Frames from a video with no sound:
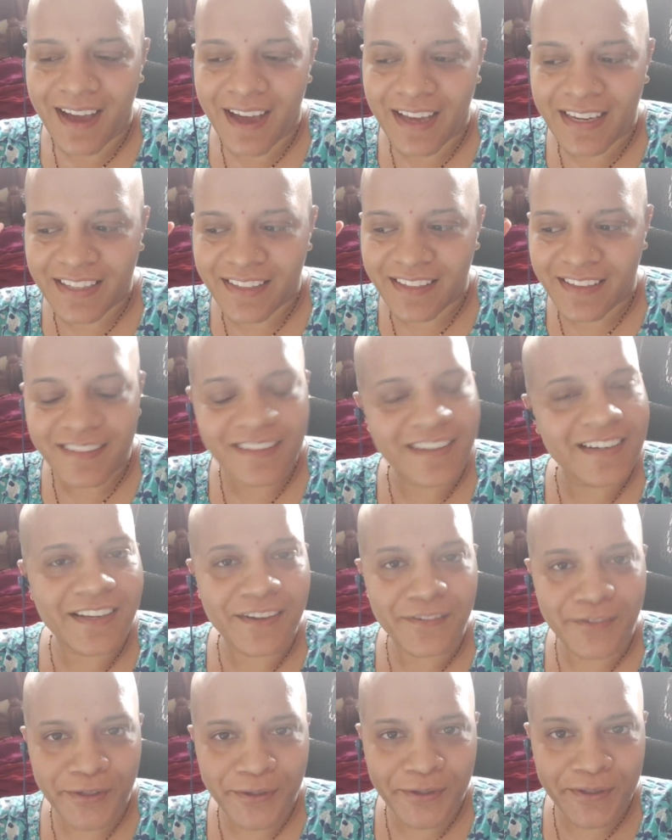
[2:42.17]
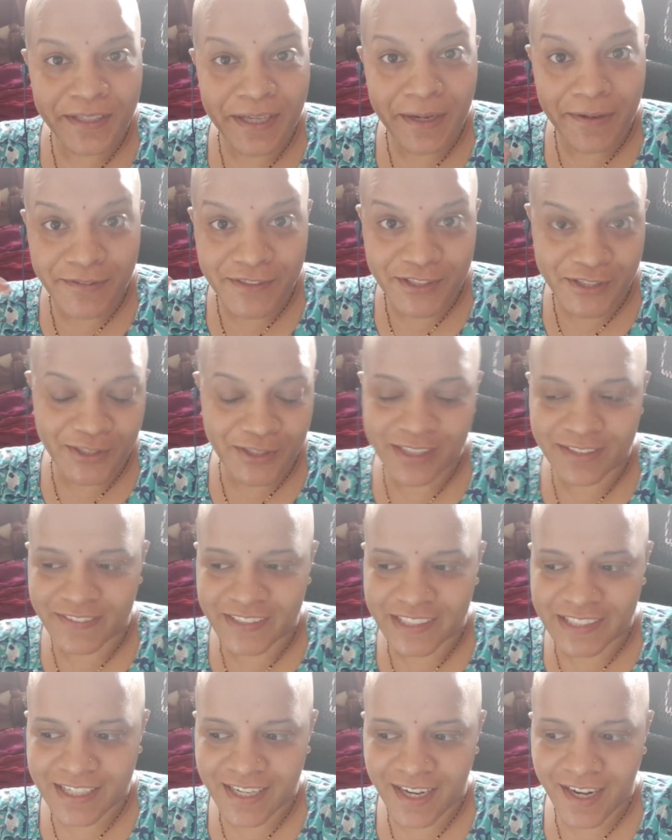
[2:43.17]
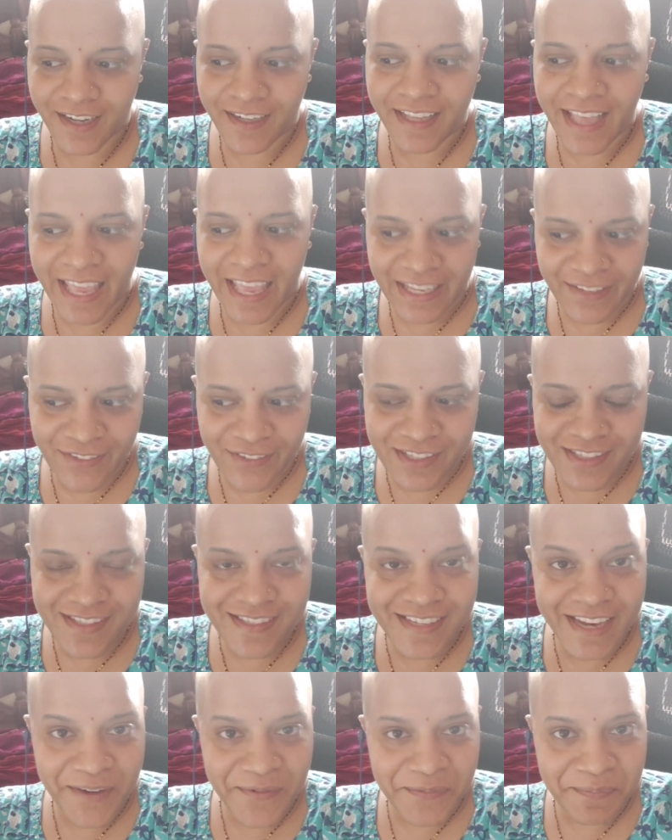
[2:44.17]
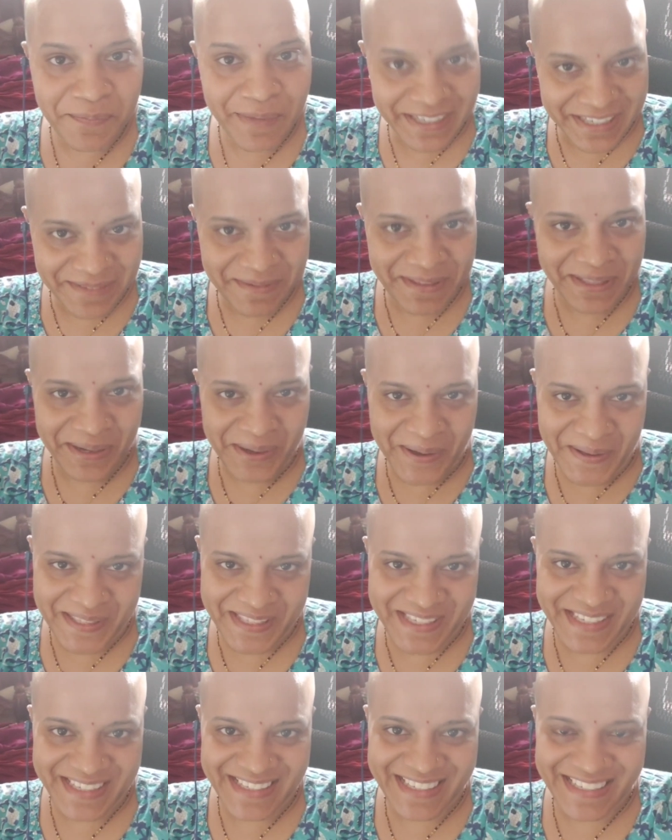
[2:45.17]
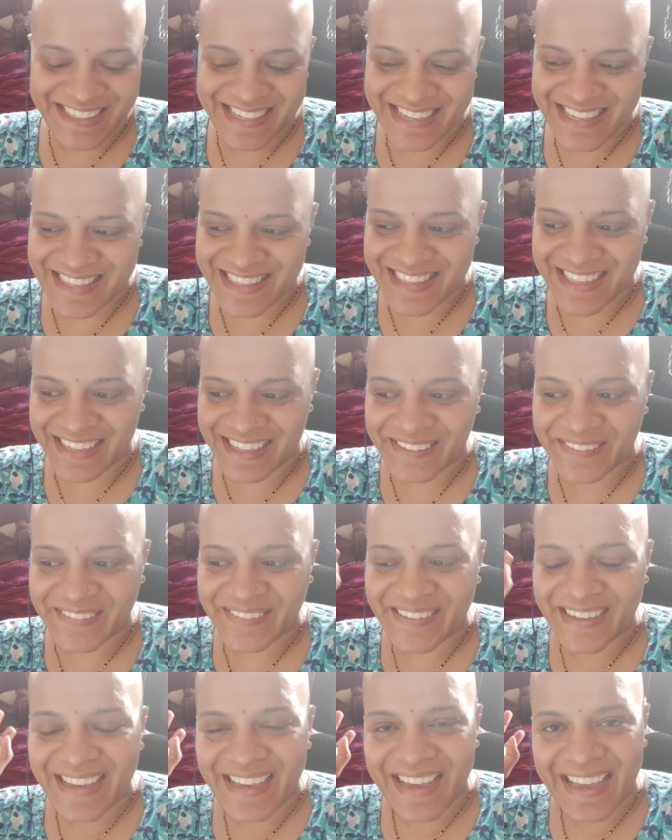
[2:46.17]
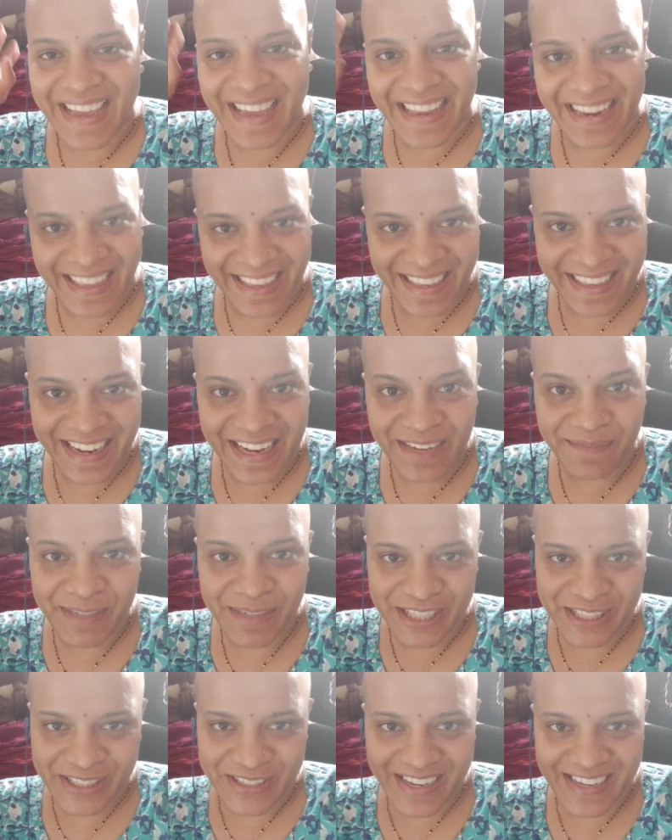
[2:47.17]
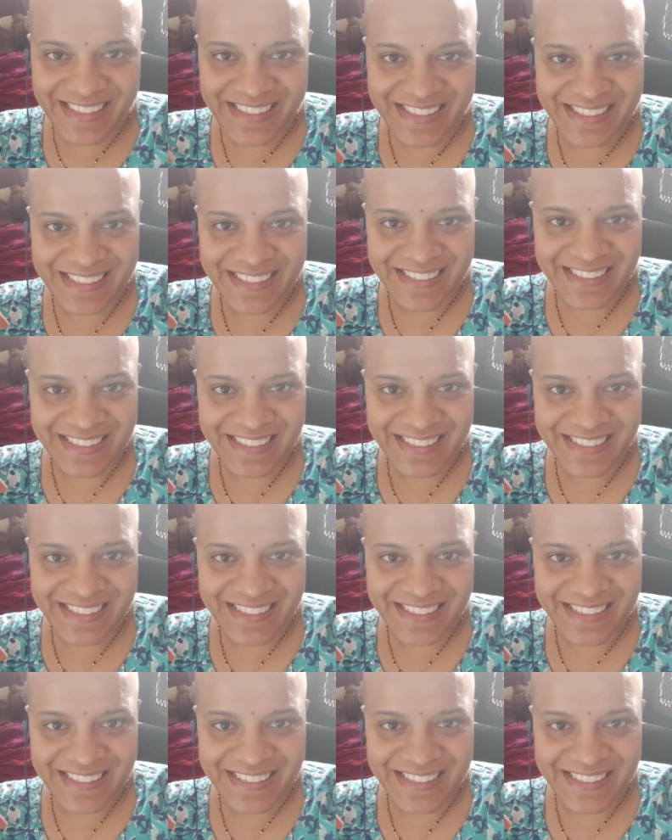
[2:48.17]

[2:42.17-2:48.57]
ani regret avakoddu, we should have work hard. Anyways, I'm meeting with a concentrate chestanu, and again I'll meet you guys.